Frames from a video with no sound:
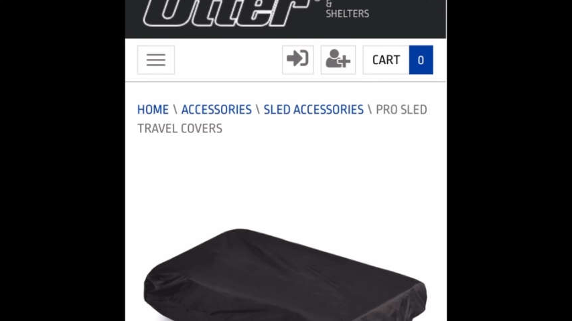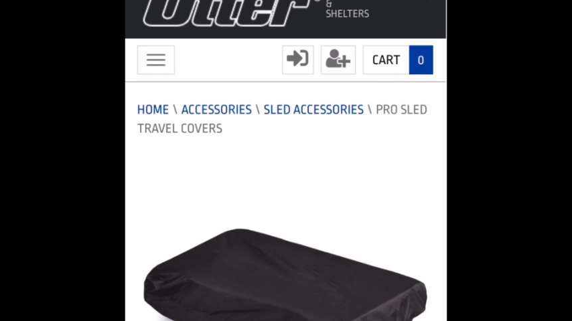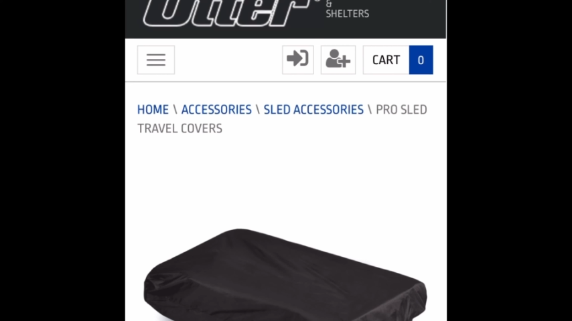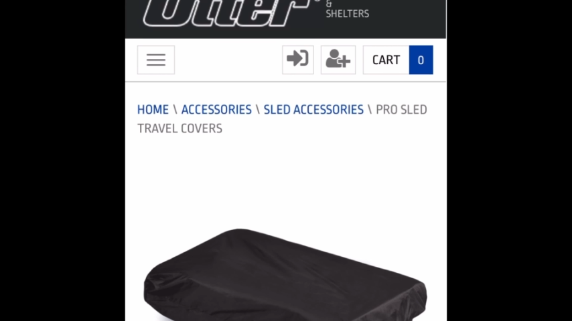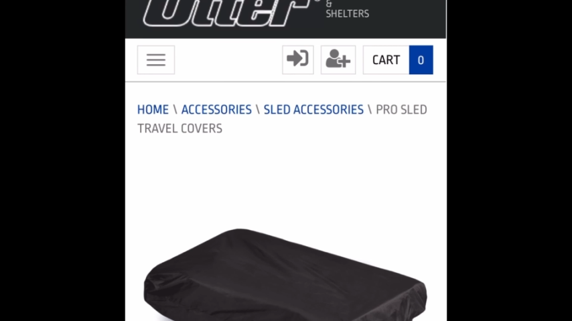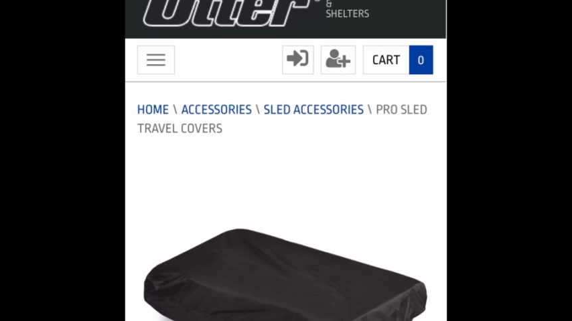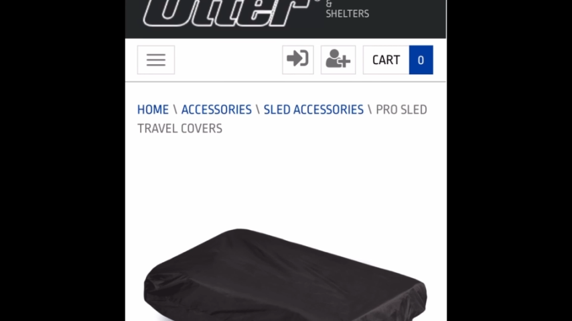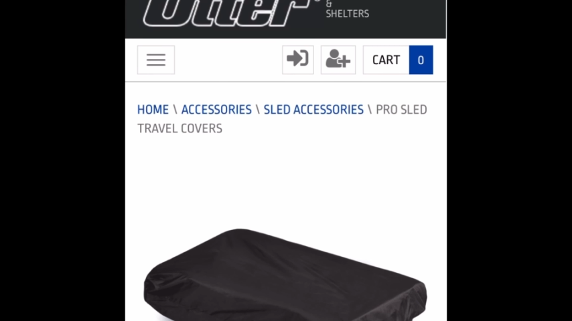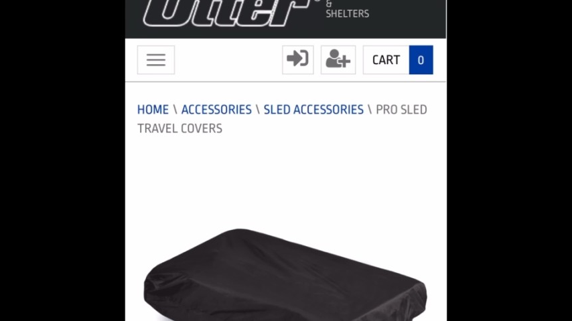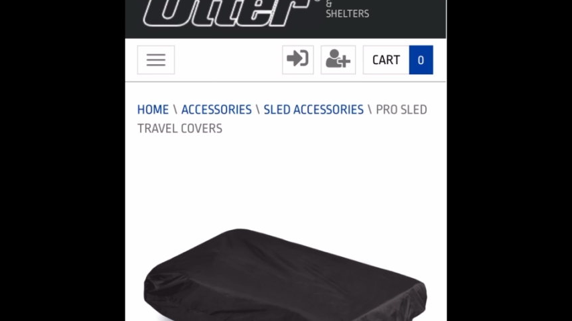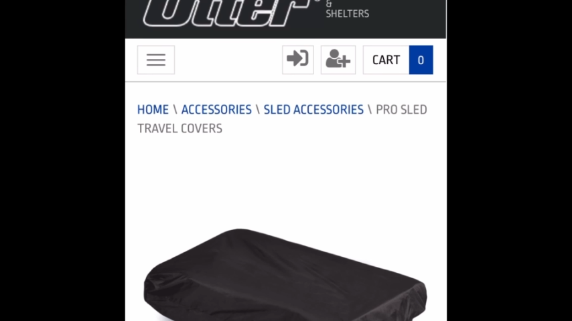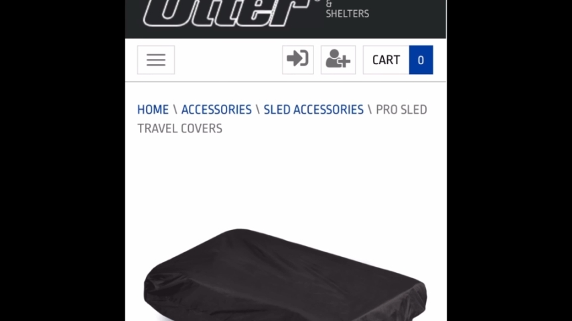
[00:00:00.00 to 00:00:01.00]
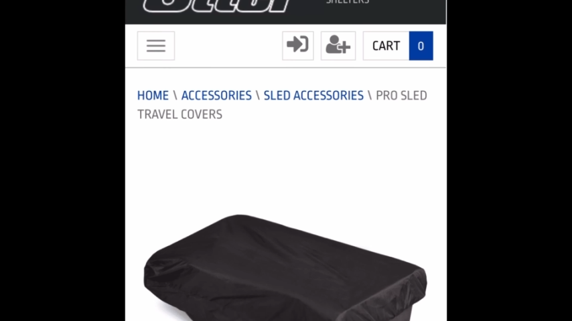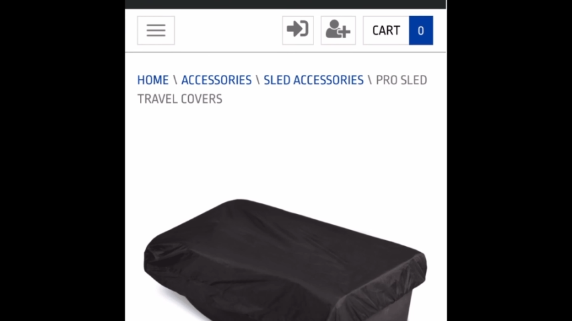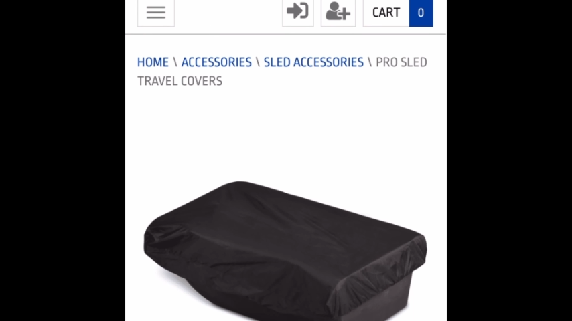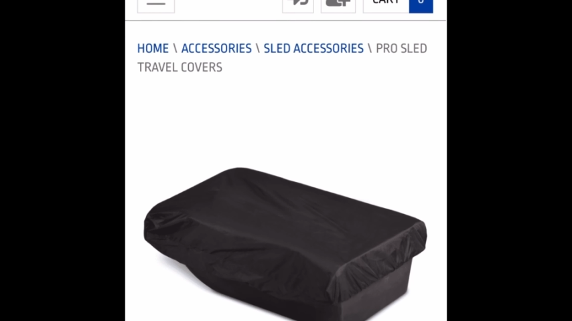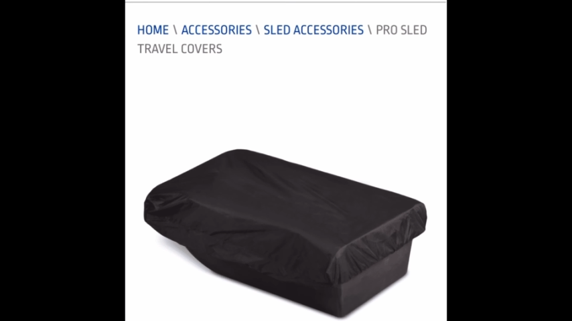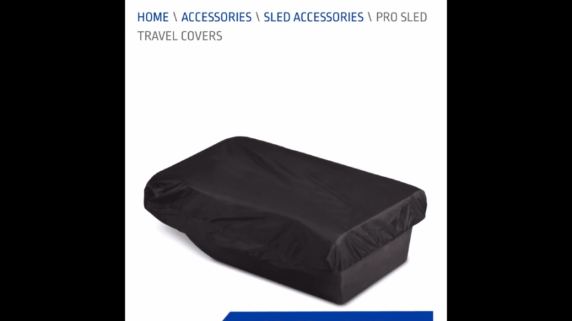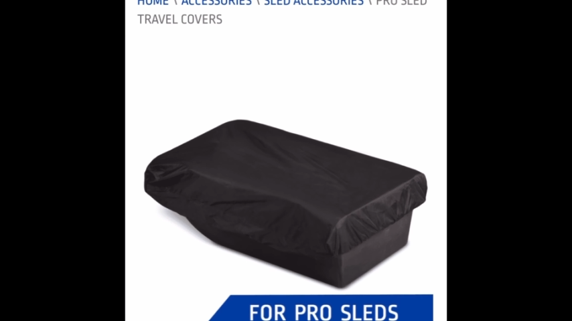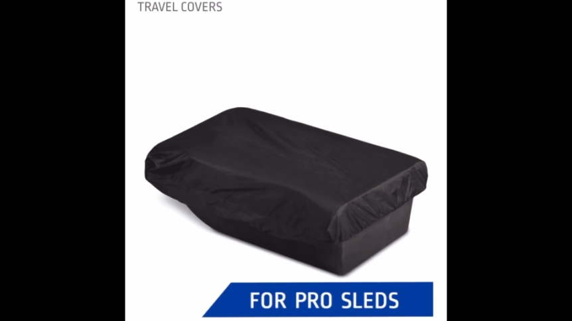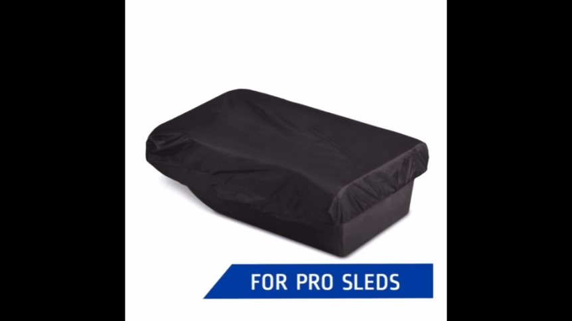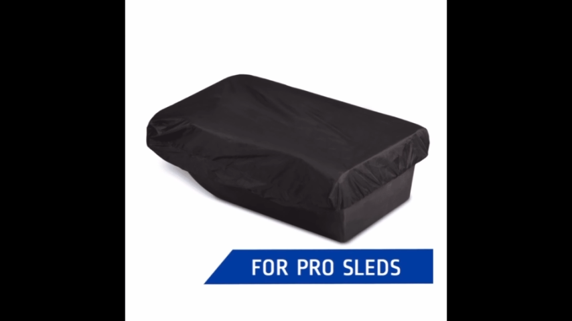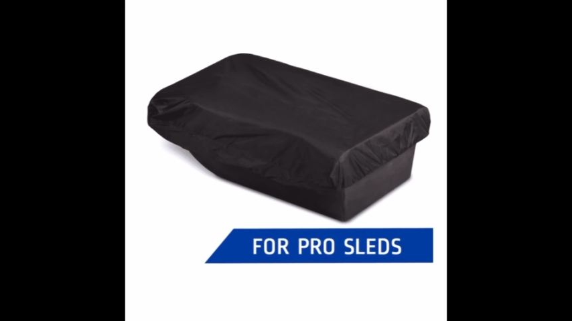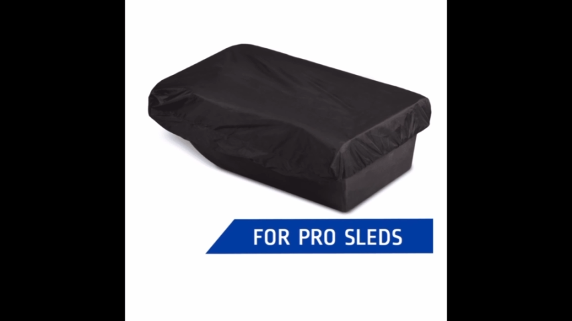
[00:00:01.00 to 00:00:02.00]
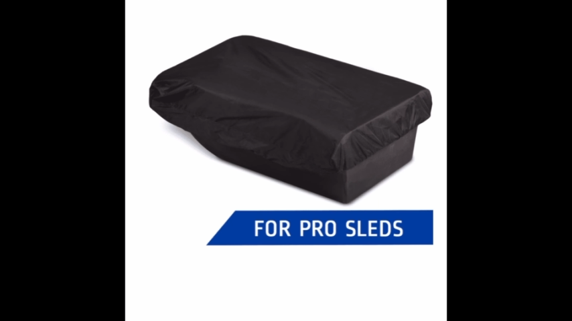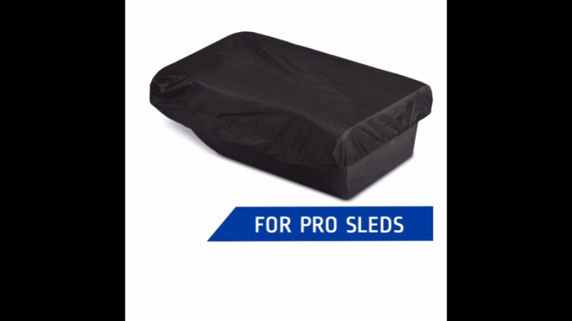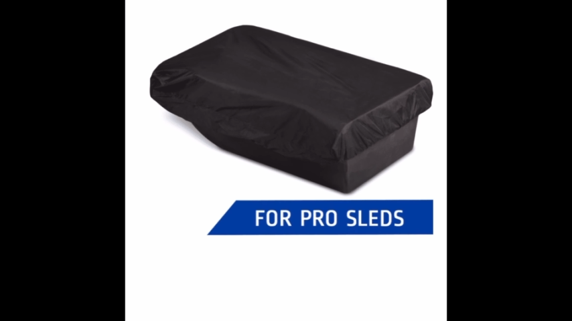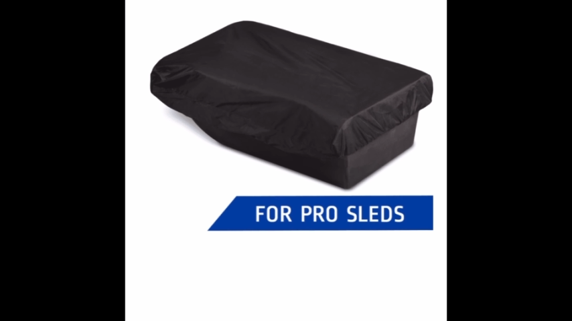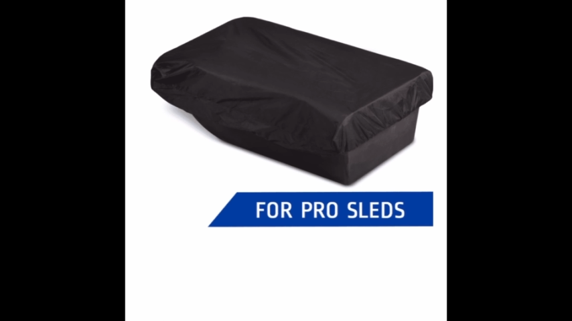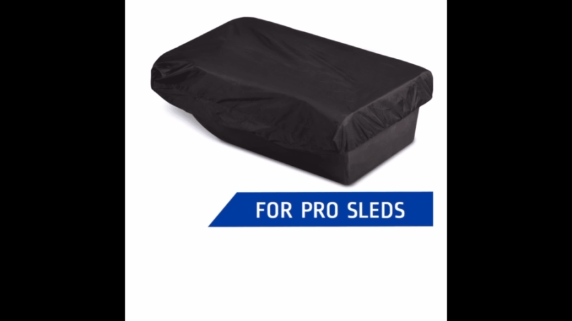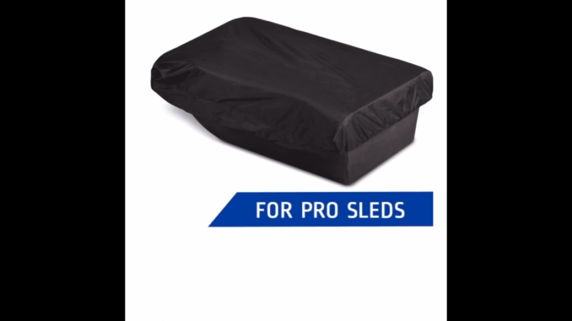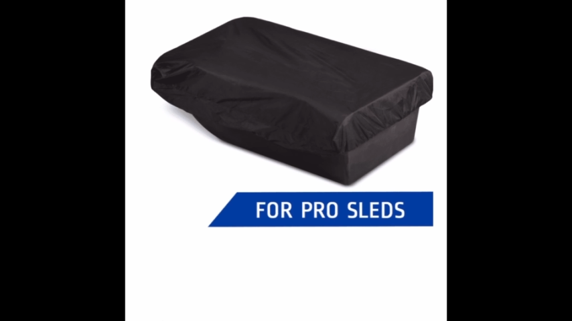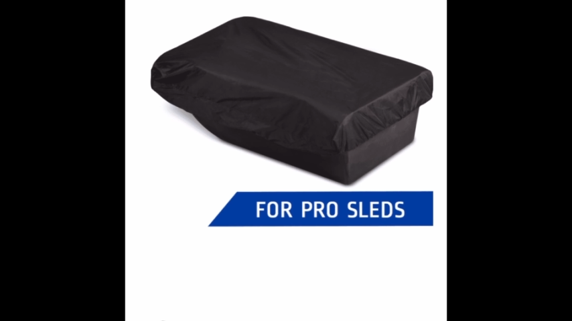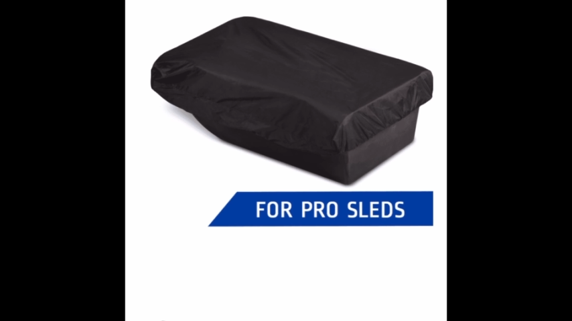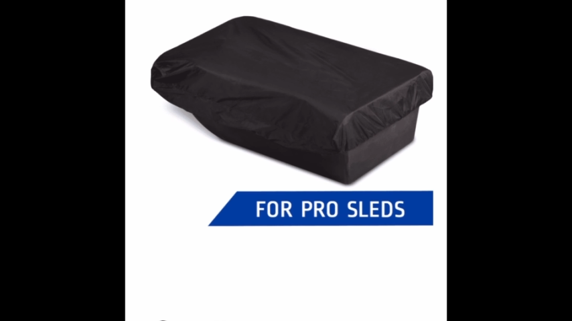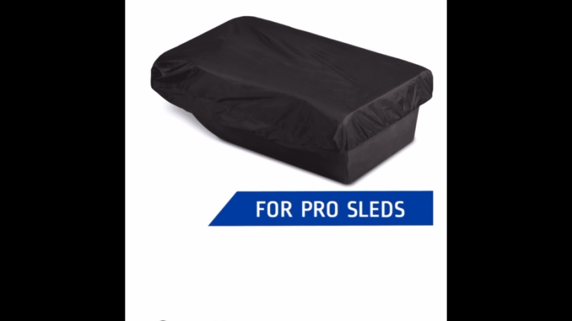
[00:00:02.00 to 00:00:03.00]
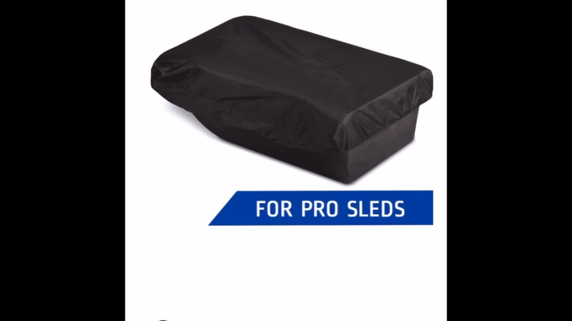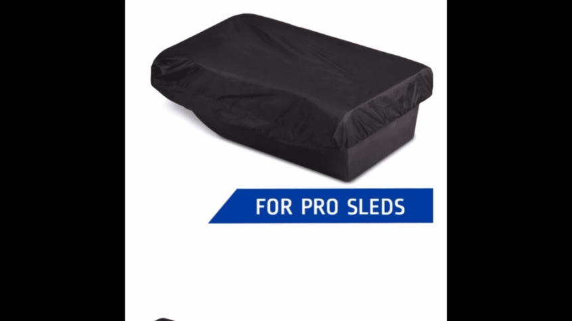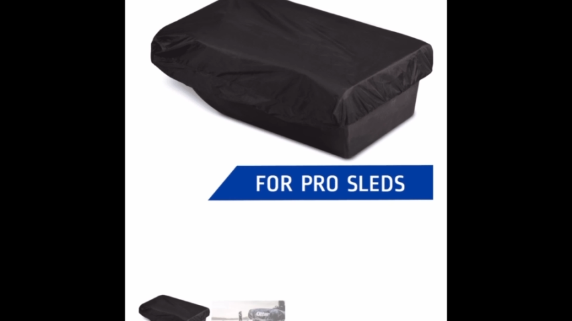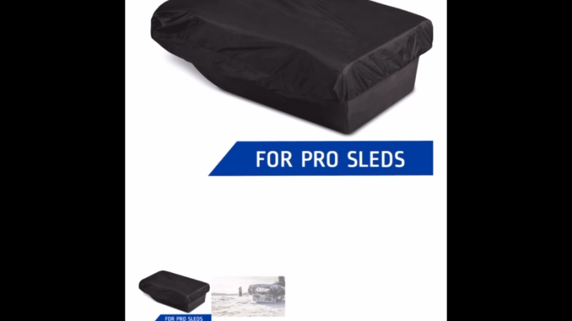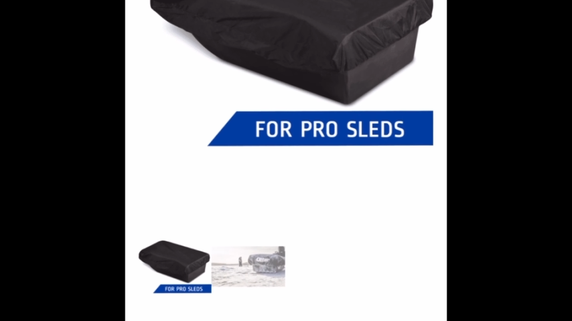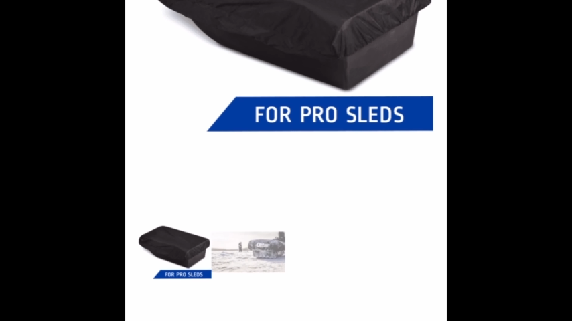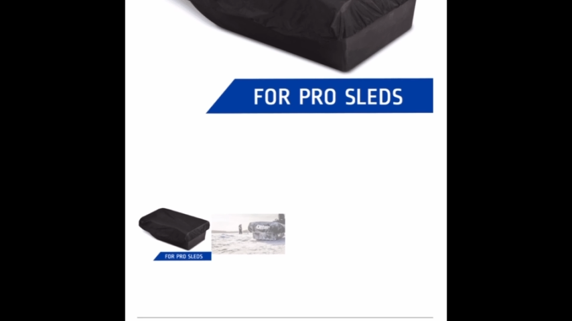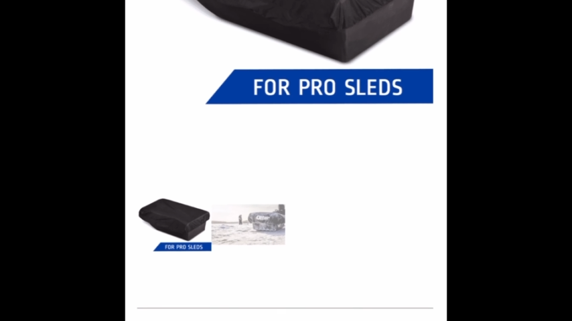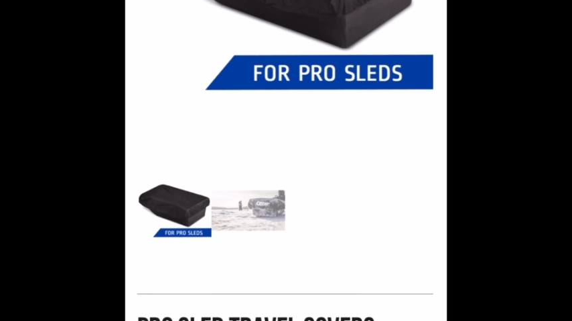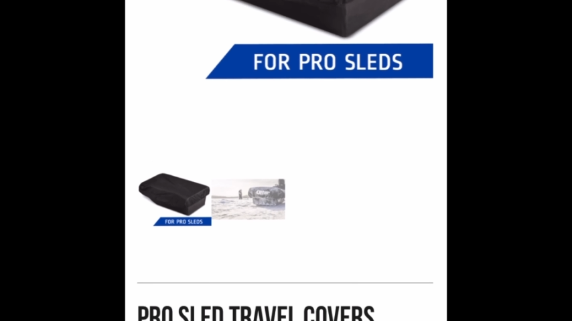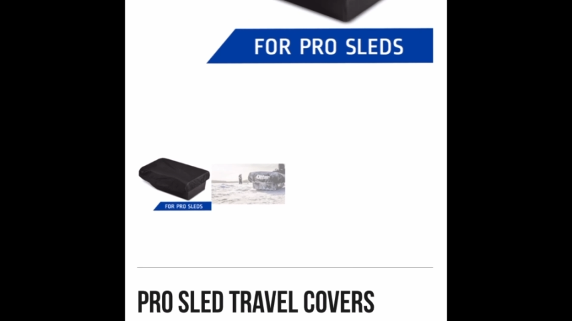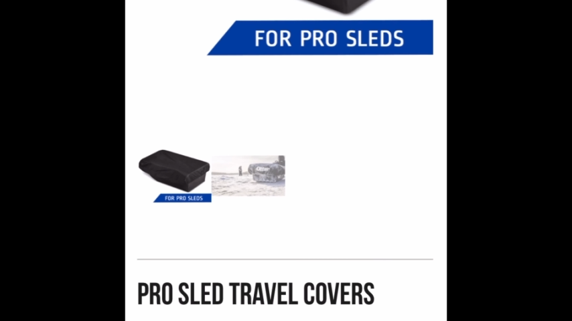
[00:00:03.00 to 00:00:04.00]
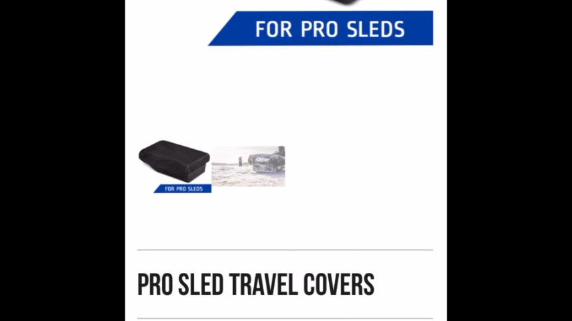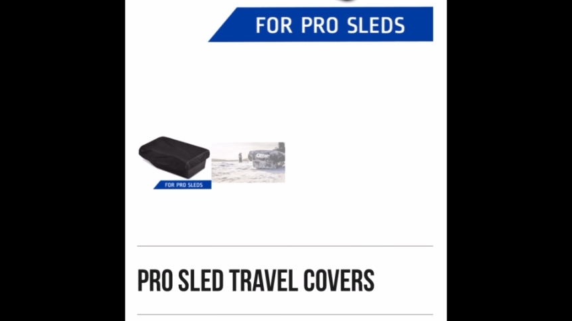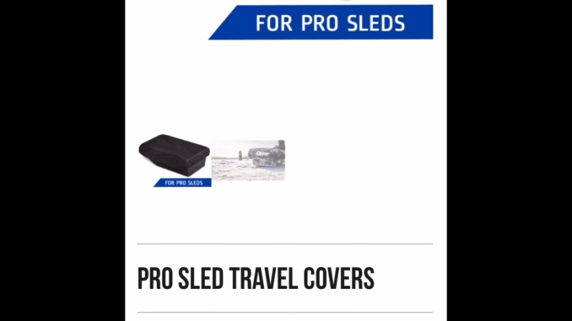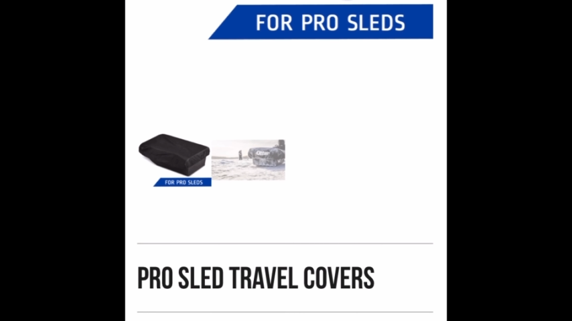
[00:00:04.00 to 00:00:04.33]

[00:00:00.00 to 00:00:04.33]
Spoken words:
(no speaker visible)